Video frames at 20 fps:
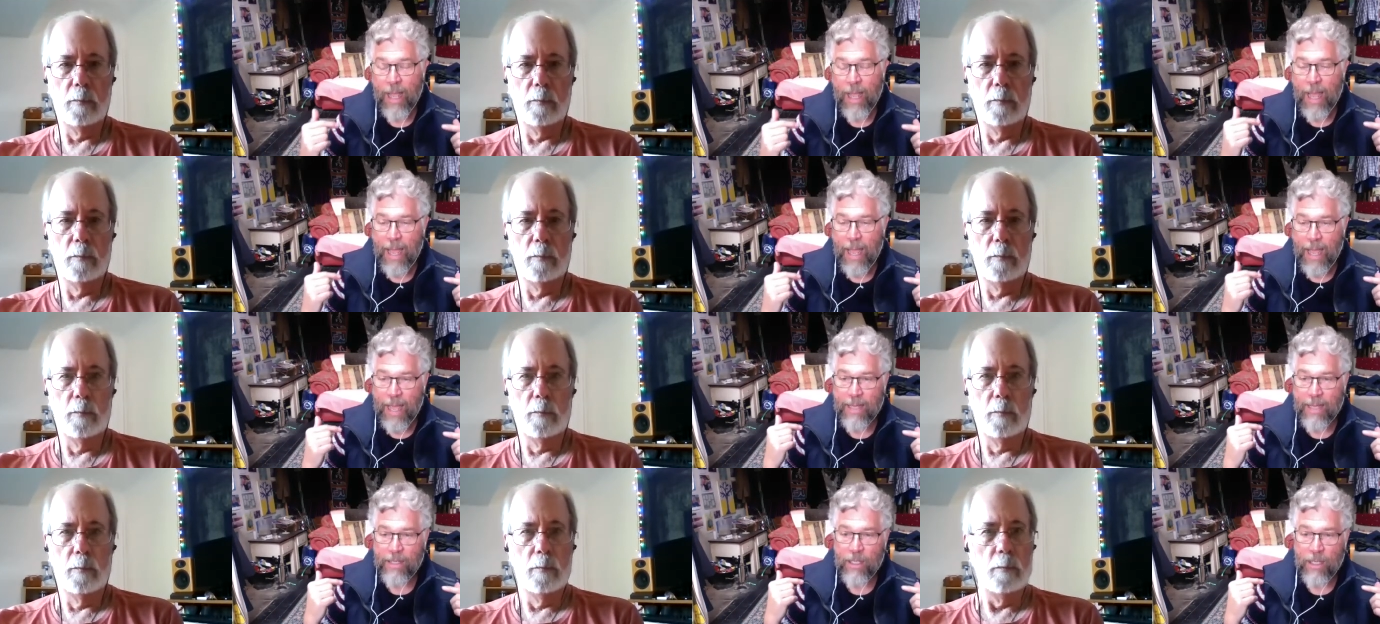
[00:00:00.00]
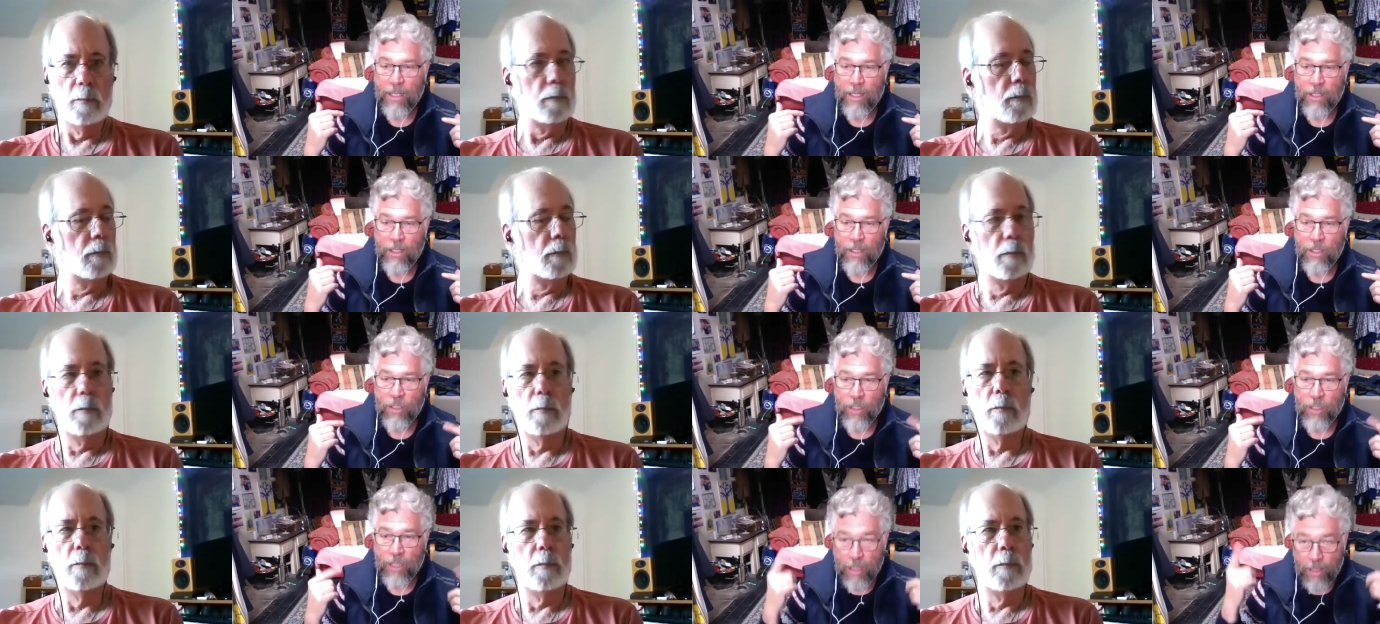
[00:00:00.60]
Speaker 1: And uh,
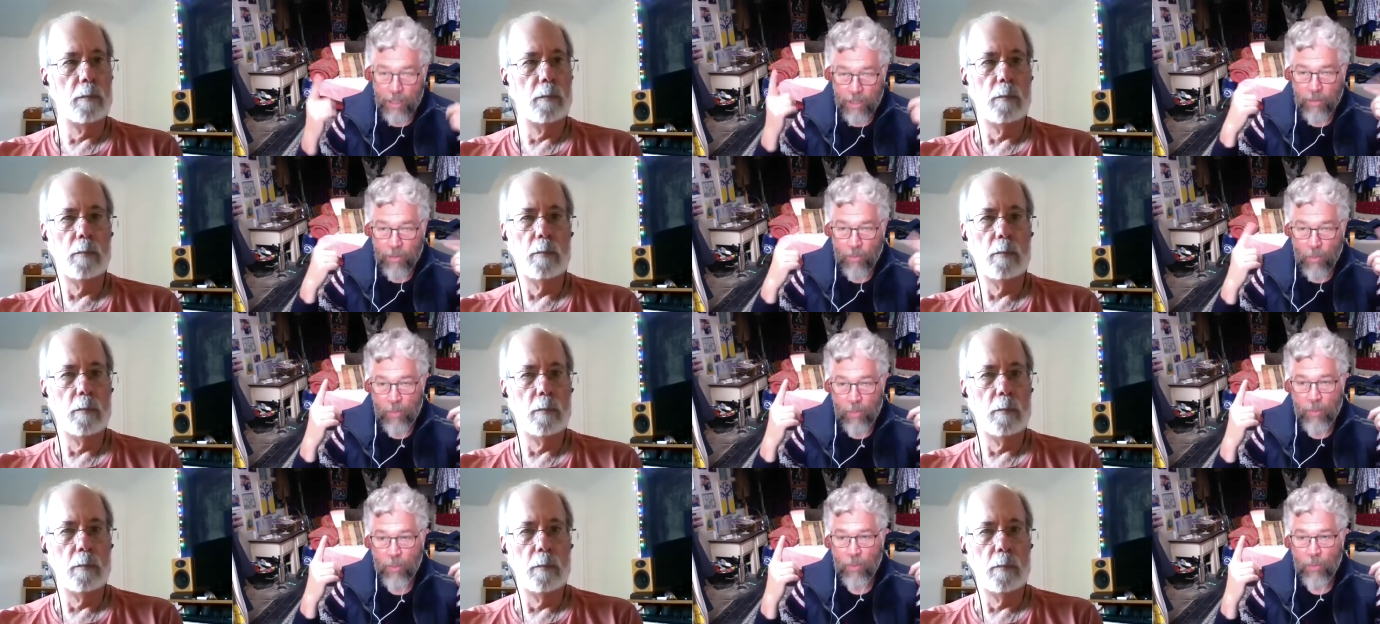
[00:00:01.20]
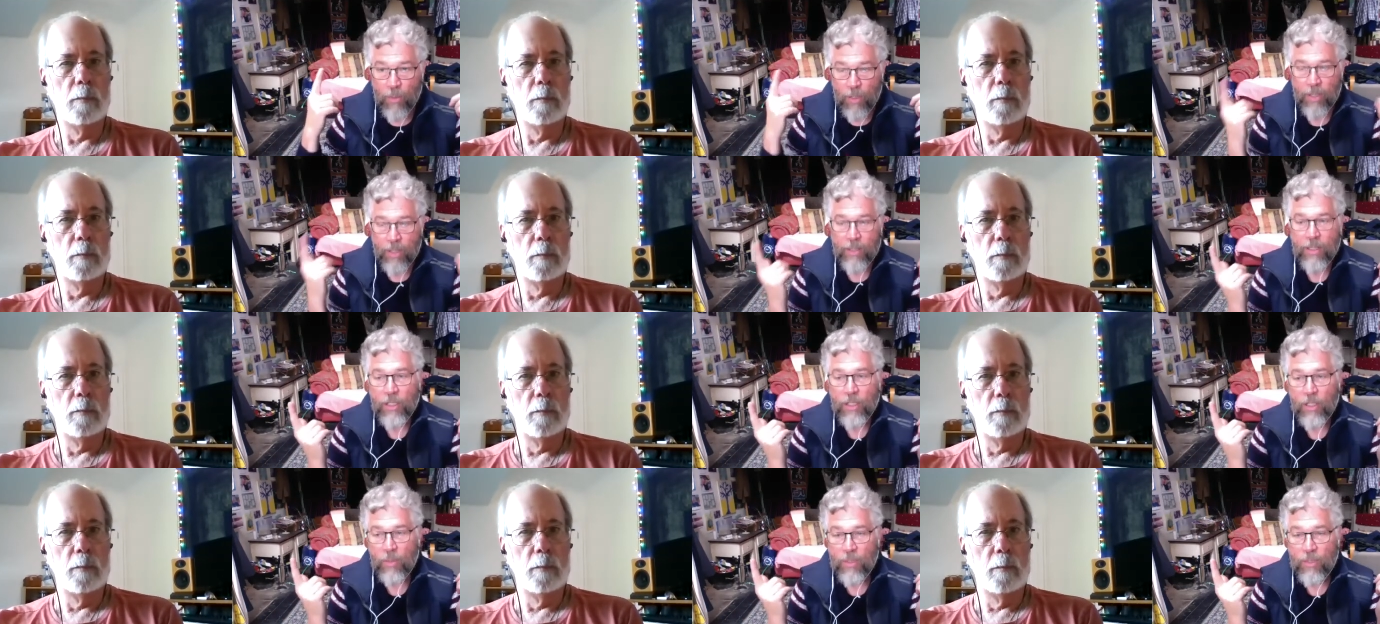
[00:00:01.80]
she, uh, the woman uh, that
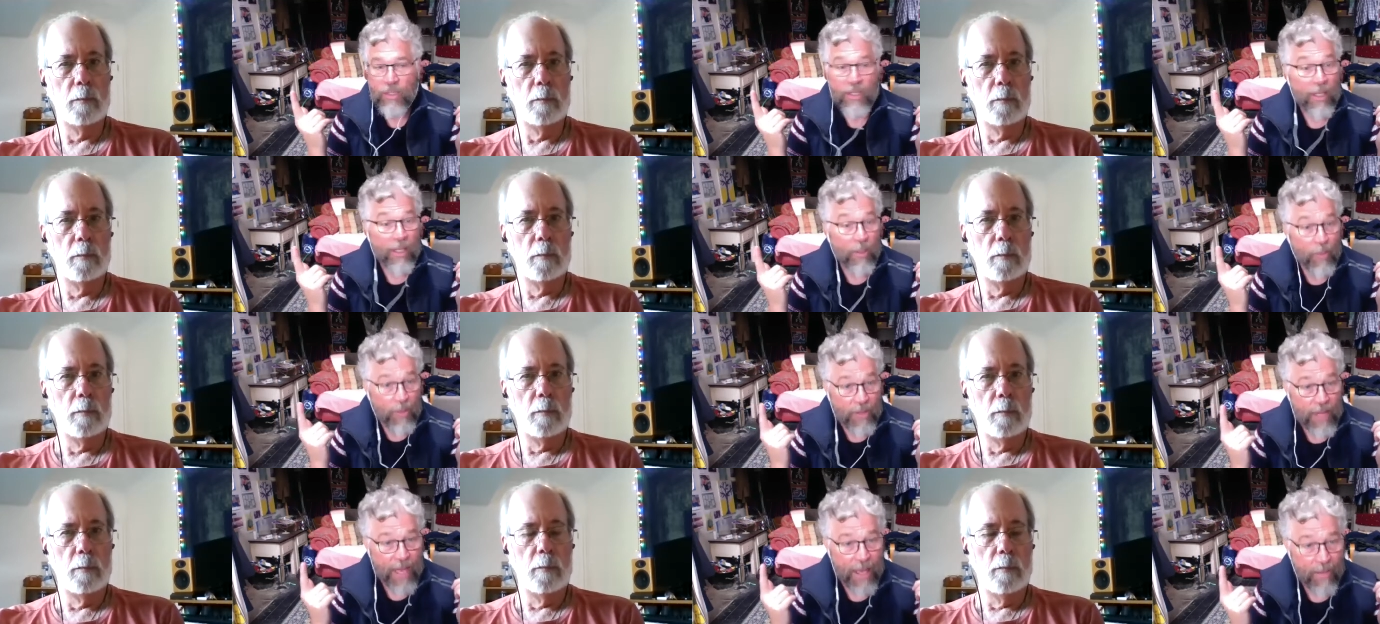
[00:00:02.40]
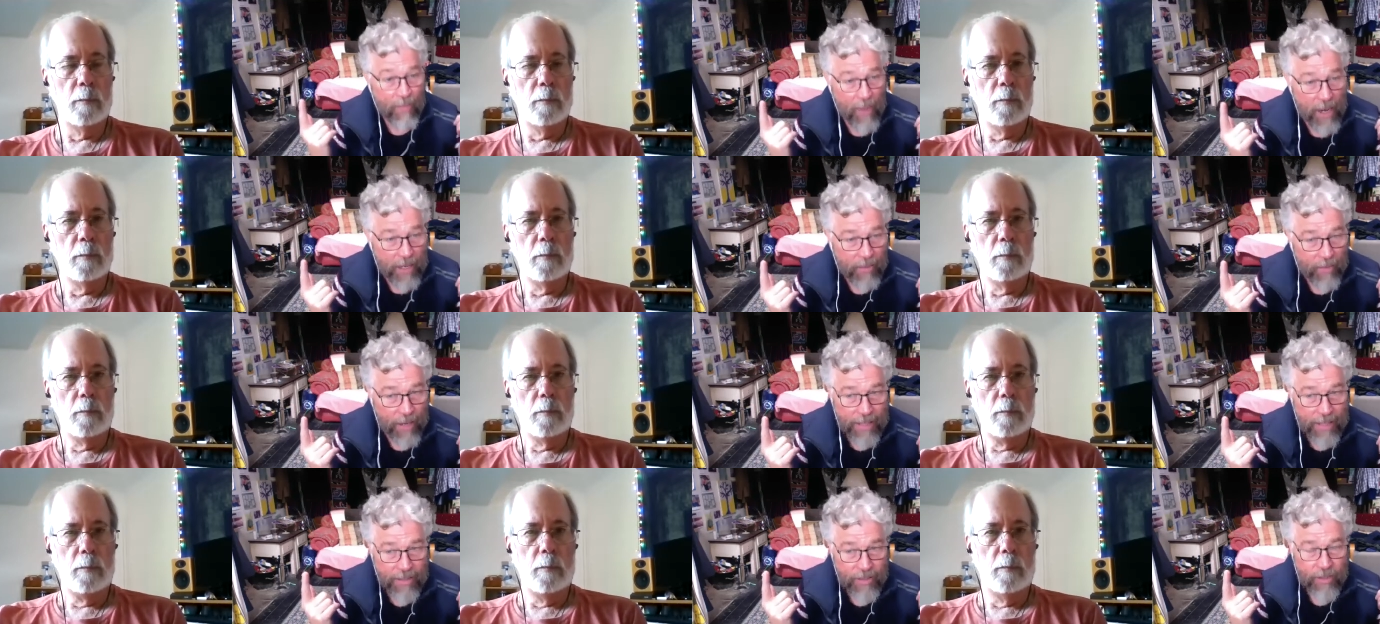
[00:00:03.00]
she was dealing with had
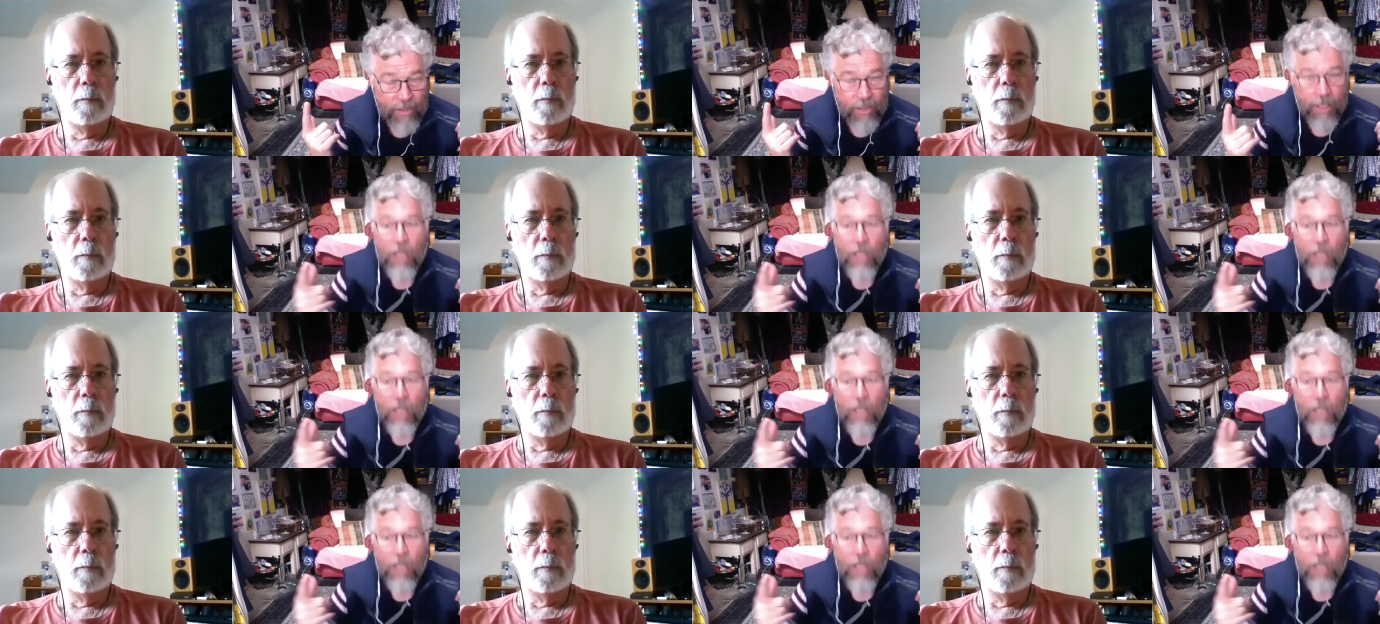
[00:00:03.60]
migraines.